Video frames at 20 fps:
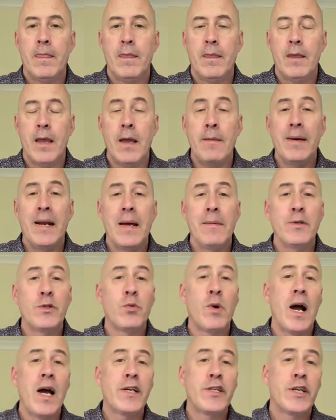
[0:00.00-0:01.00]
Hey, my name
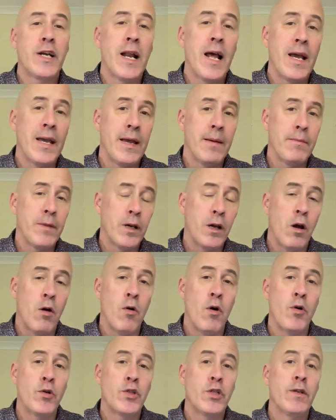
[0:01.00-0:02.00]
is Rosh, and I am the
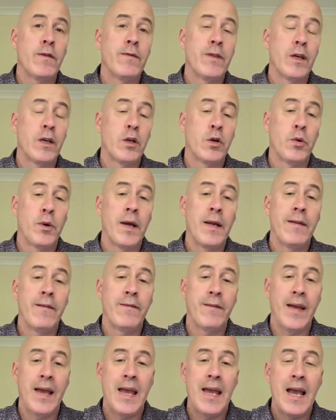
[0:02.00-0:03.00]
co-host of the
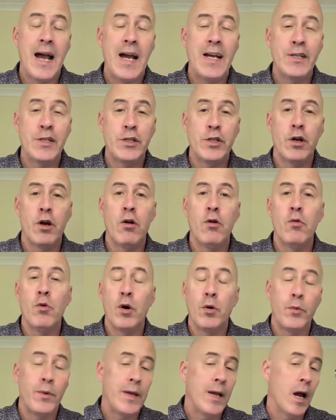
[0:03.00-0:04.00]
Creative AI Show,
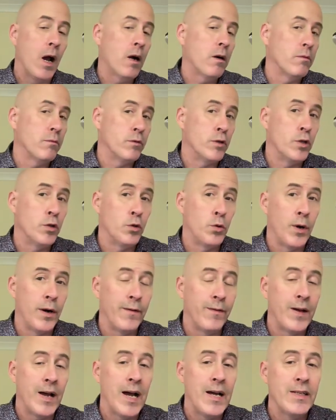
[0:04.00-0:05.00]
where we are two
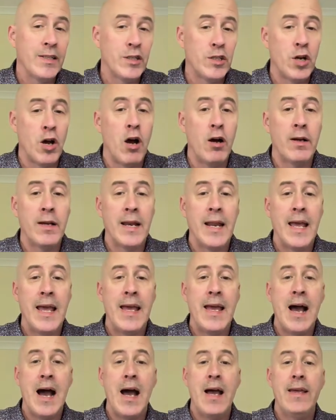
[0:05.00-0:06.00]
creative guys talking
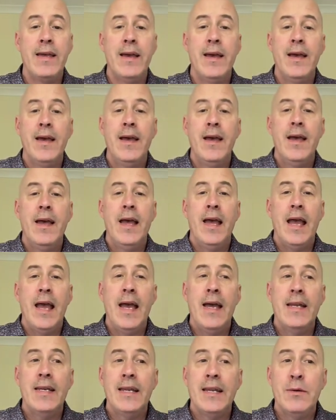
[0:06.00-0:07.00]
AI.
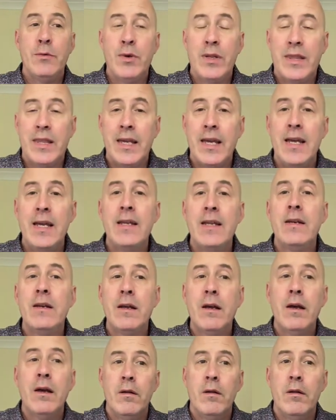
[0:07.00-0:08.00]
And
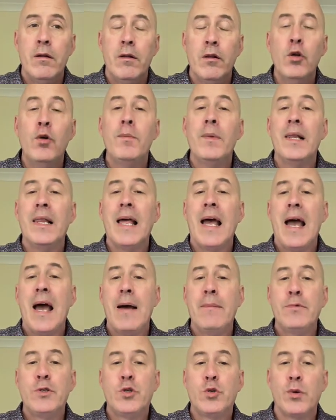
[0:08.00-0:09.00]
within Luma
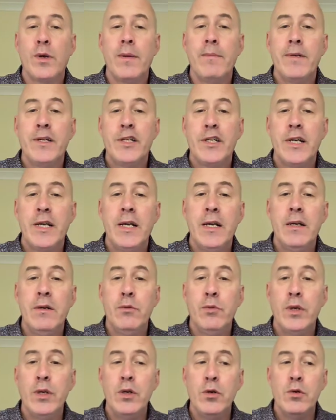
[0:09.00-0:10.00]
Labs Dream
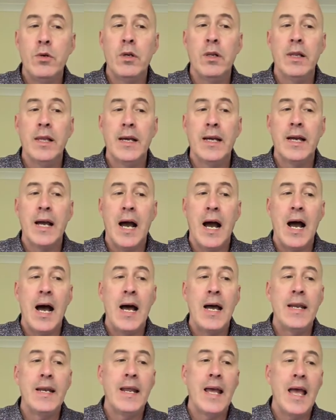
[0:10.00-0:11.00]
Machine, when you click
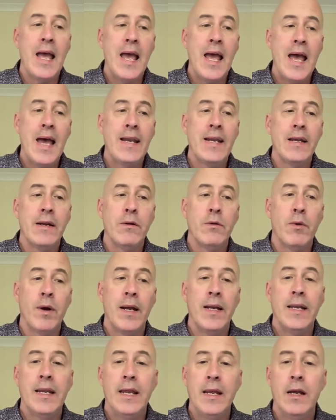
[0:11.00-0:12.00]
on Edit
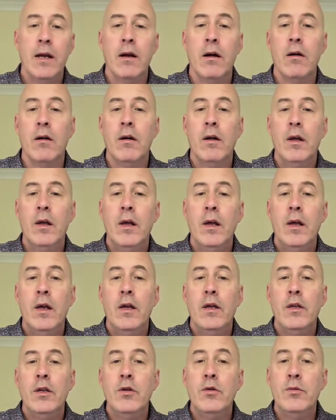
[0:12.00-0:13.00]
right here,
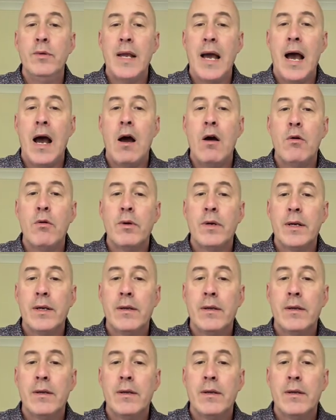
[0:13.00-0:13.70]
you now